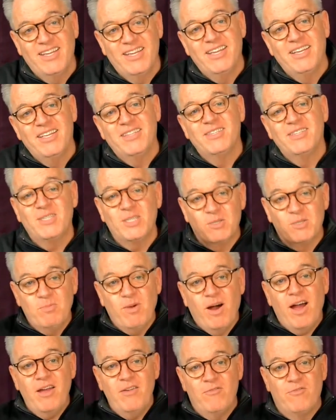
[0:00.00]
this is
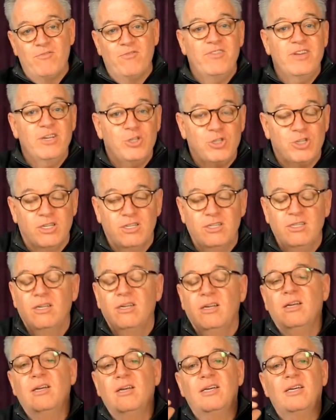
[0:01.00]
my vision,
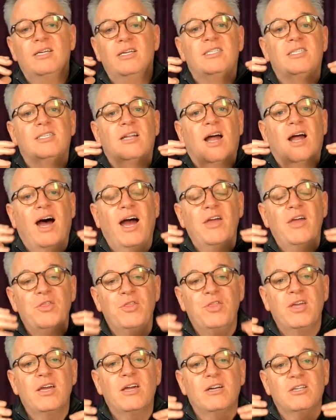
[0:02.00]
is that I
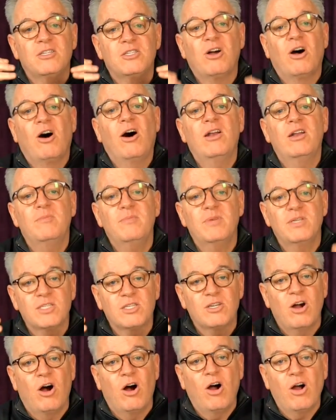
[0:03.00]
think autonomous
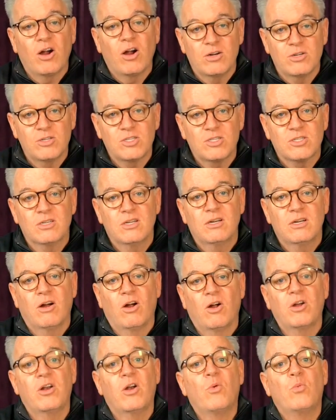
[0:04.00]
cars are going to